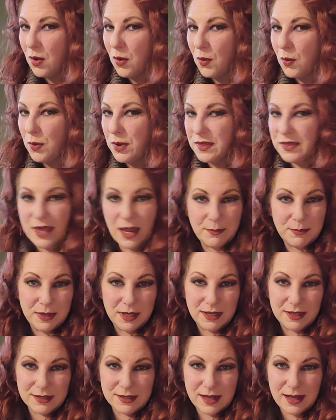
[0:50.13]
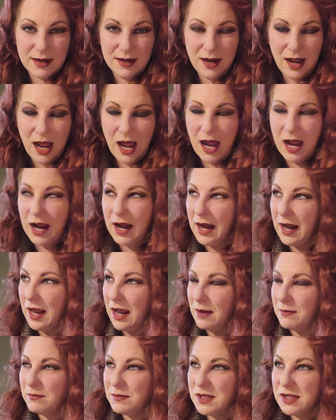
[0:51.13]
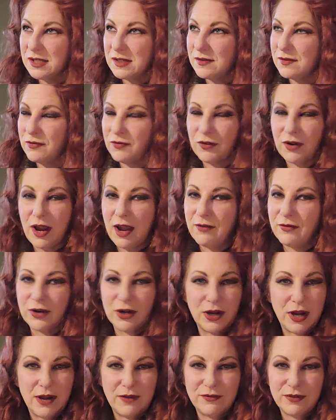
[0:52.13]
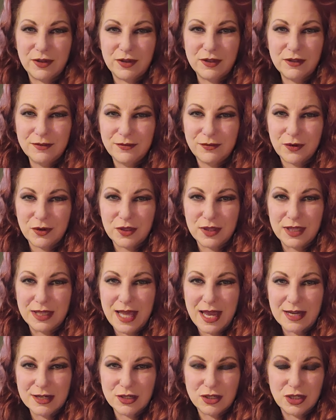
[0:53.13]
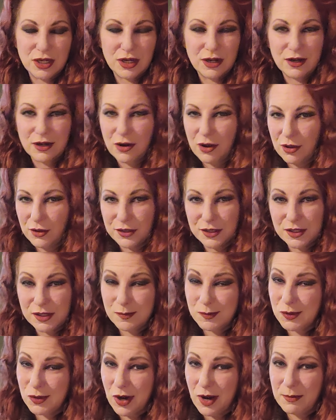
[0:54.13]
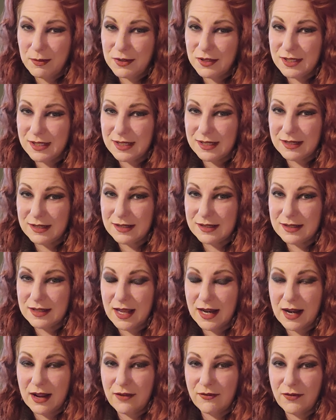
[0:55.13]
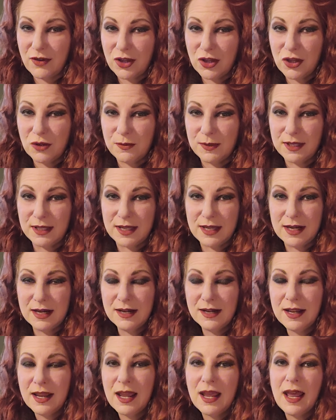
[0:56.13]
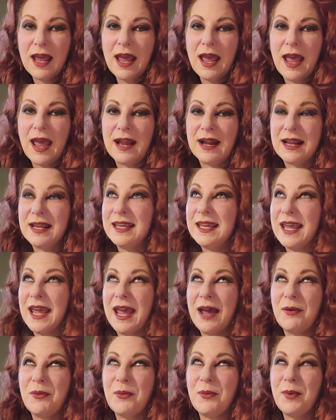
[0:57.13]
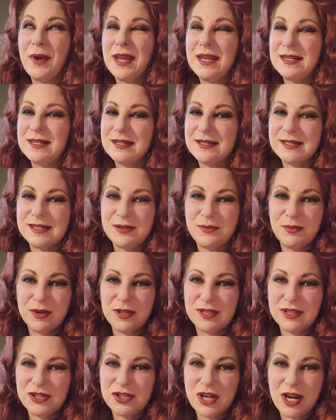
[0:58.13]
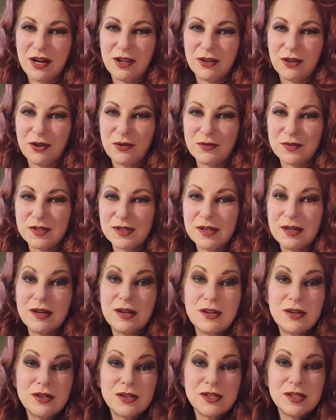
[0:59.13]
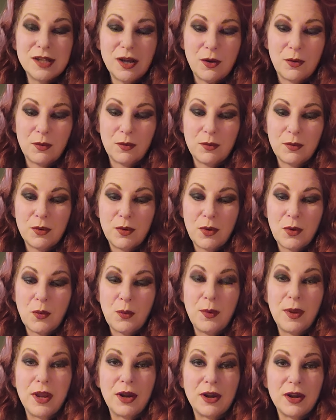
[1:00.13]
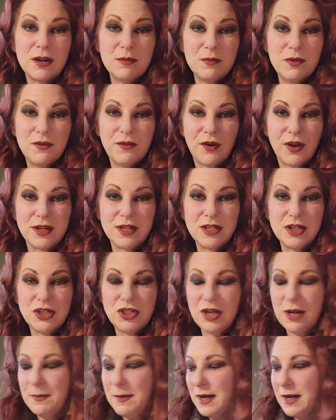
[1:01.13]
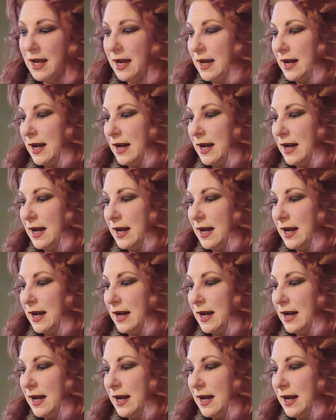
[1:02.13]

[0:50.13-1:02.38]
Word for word: With that being said, I am forever grateful for the last year and all the subscribers that I've accumulated, and I can't wait to see where this channel goes. So, we are going to move on to Gemini